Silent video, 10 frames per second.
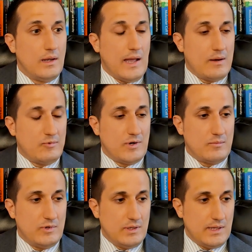And what
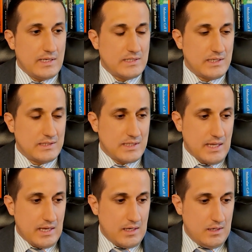I'm realizing is
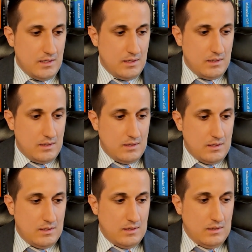that
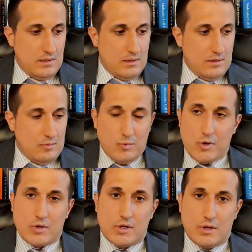
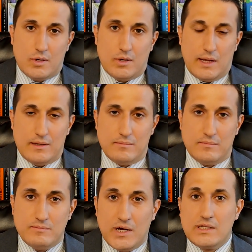work
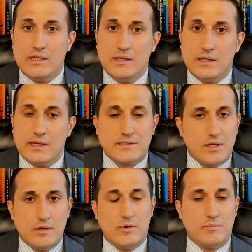and money, it's
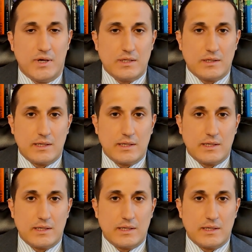not about money.